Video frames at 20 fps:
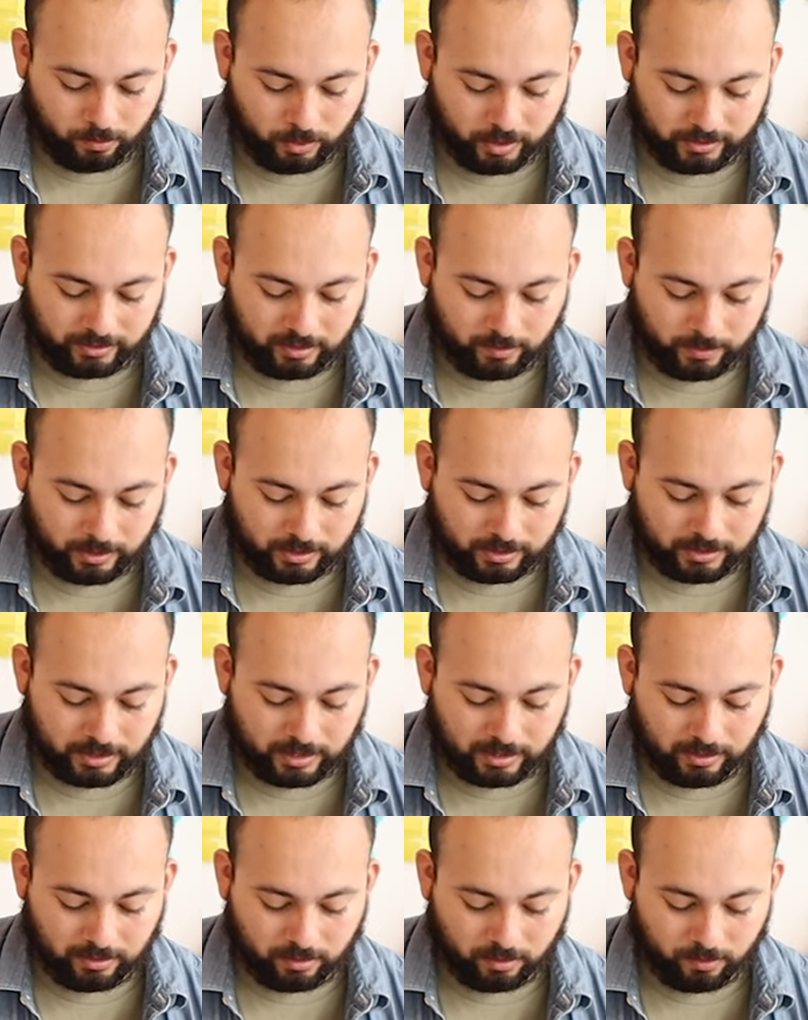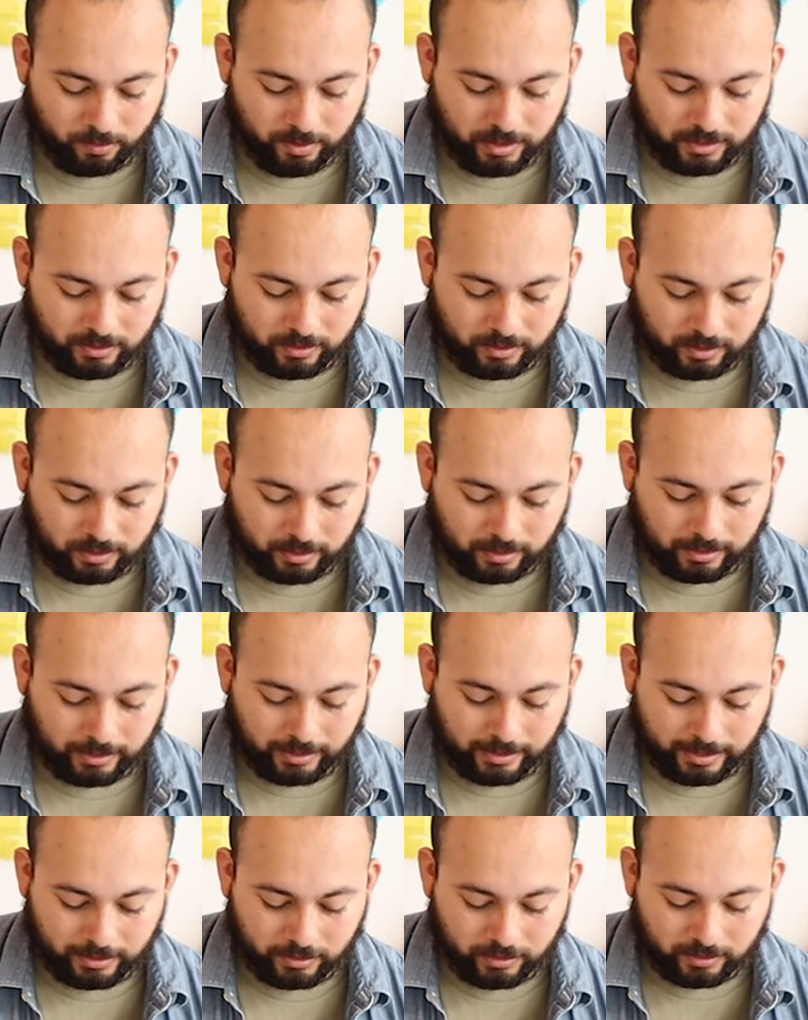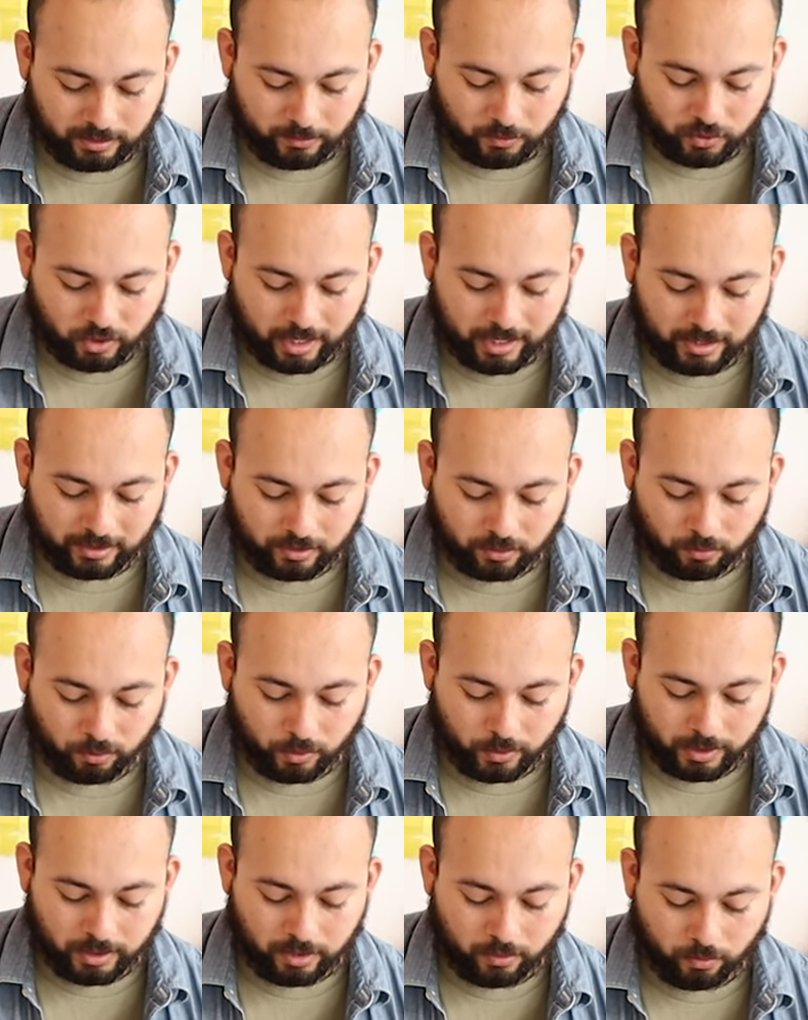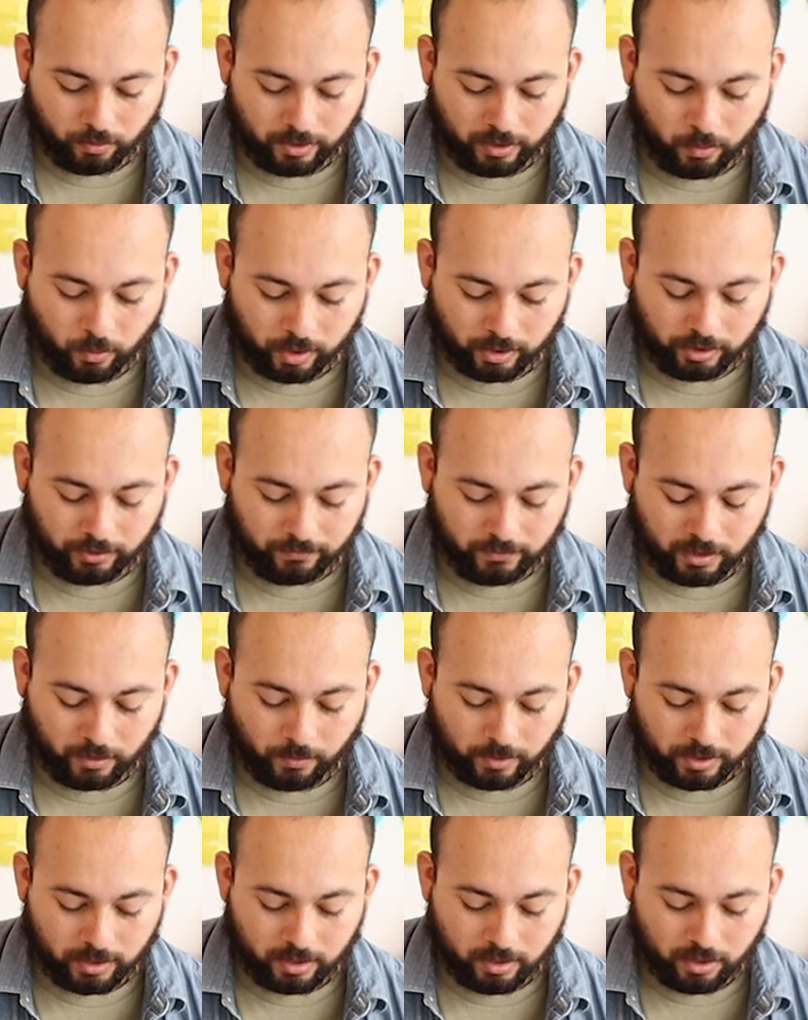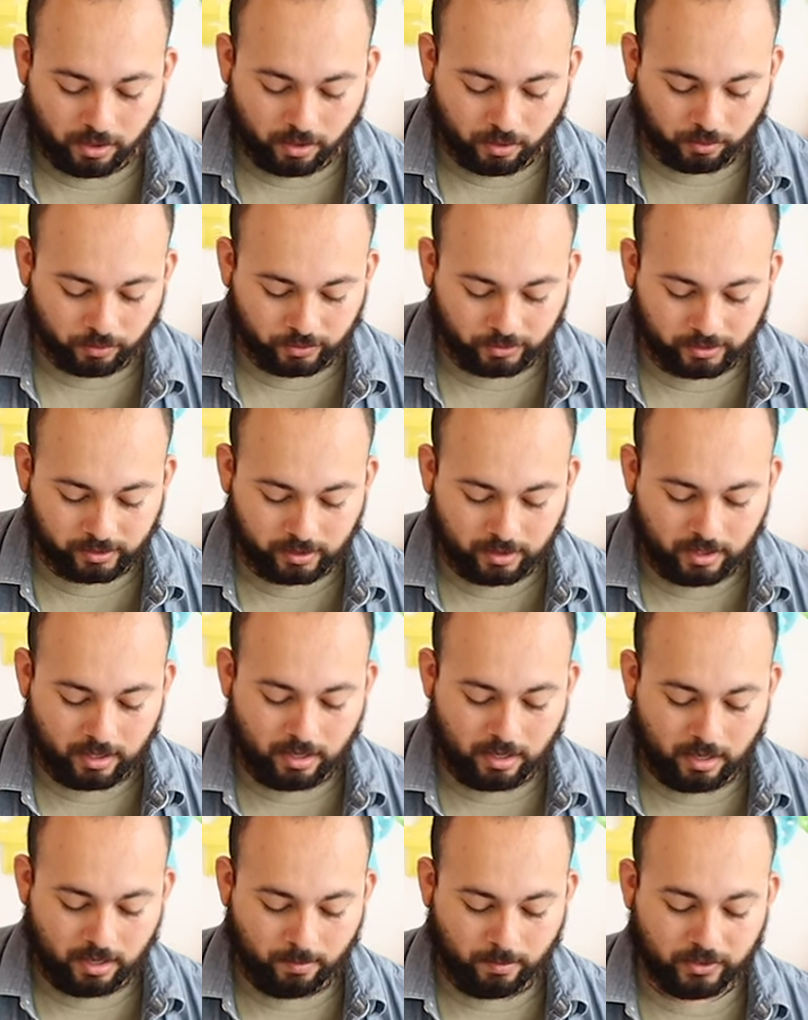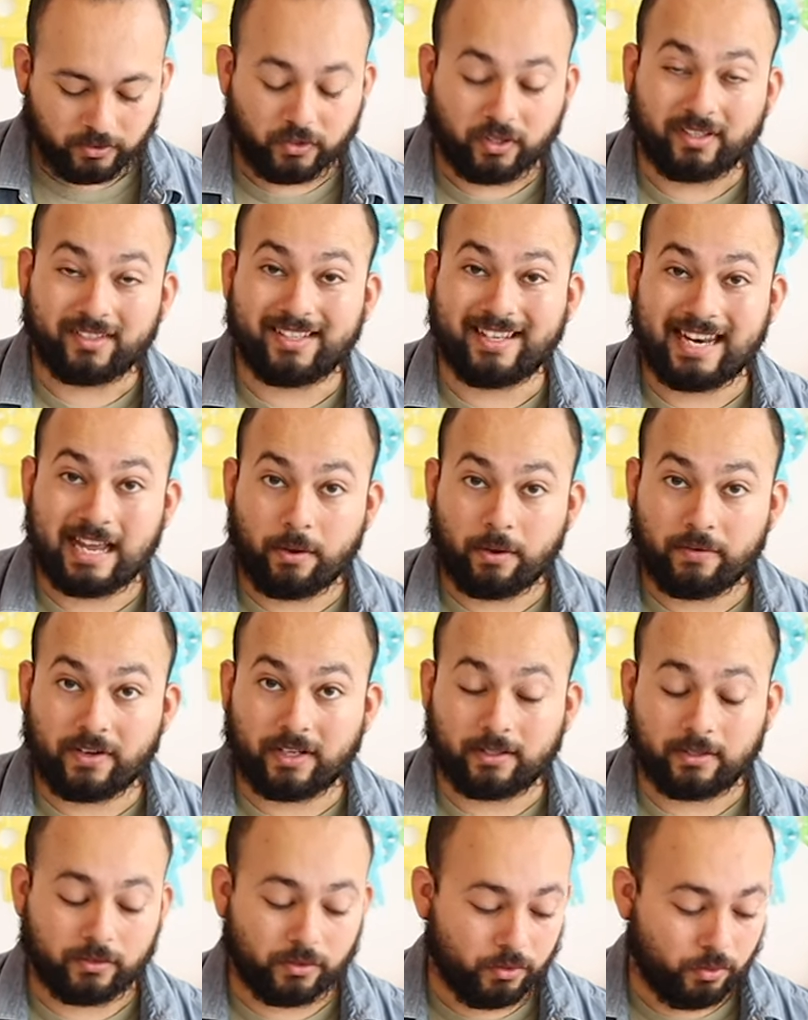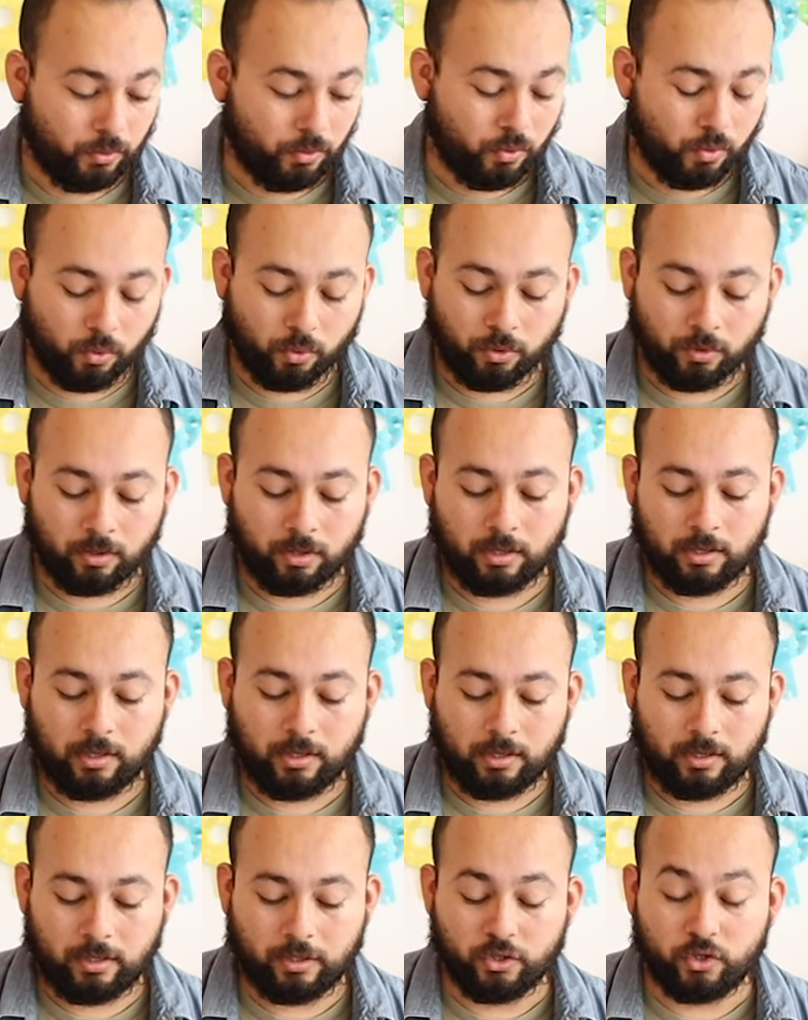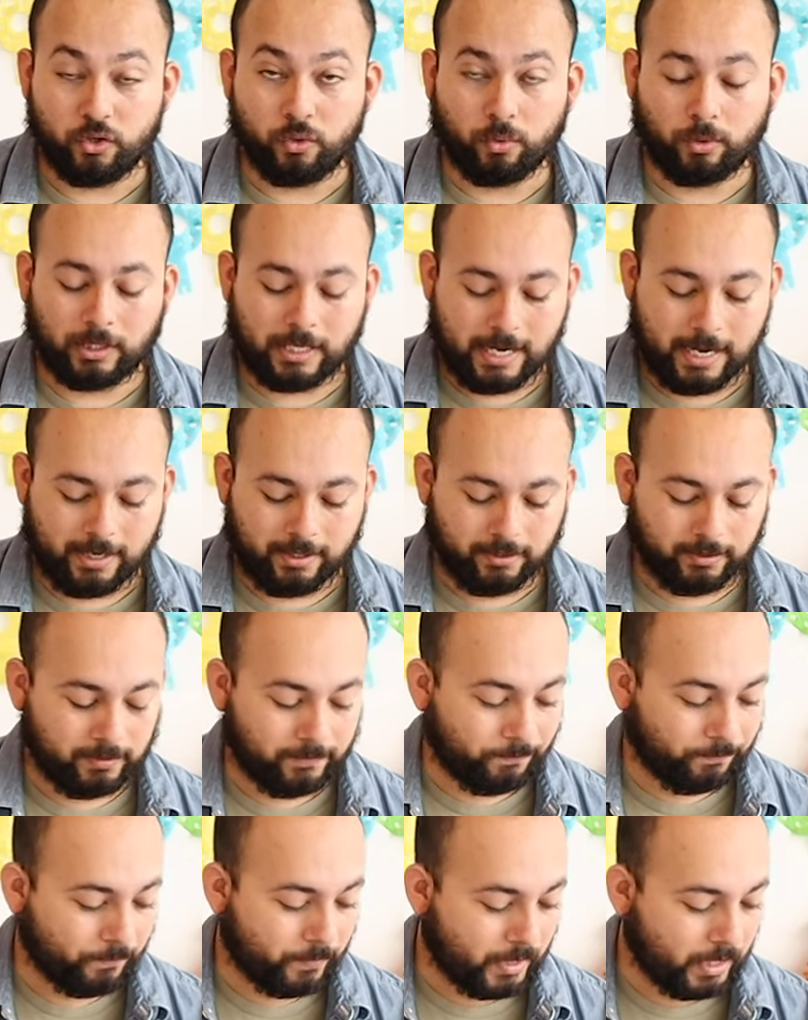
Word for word: Press them in a tiny little bit so that the clay catches them. Try not to ruin the, the work you've done with the nose. But as you can see now I've got these two cool jewel eyes.